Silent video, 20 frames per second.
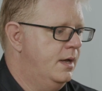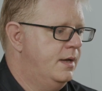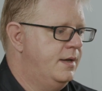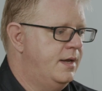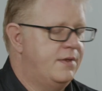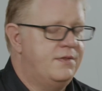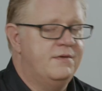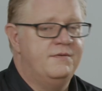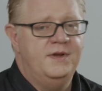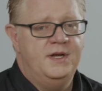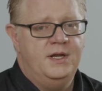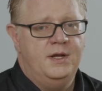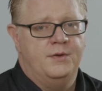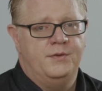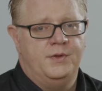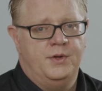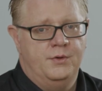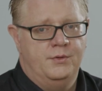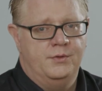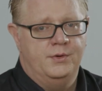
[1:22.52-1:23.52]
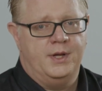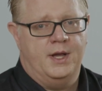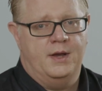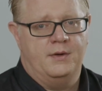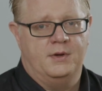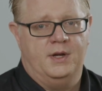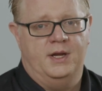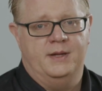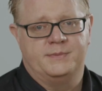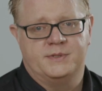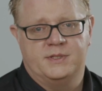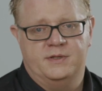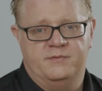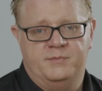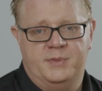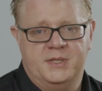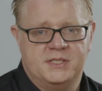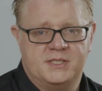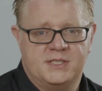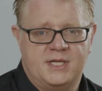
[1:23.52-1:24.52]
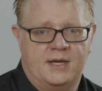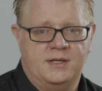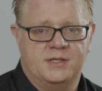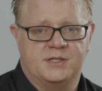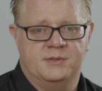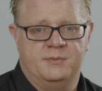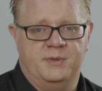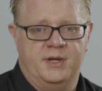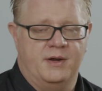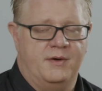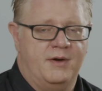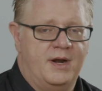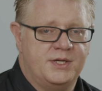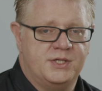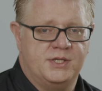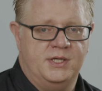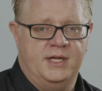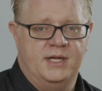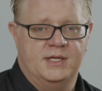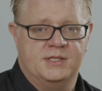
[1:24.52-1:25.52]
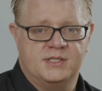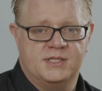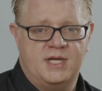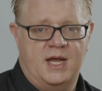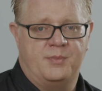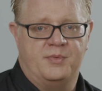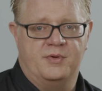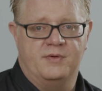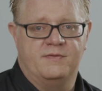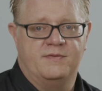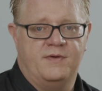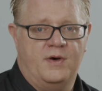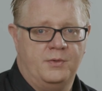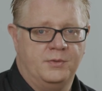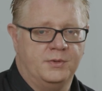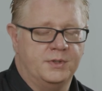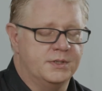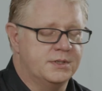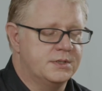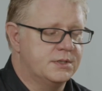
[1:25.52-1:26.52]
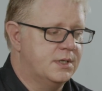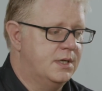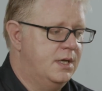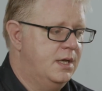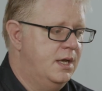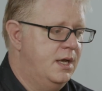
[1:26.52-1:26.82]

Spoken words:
Now the video and the audio clips that have been sent to me are actually in separate folders.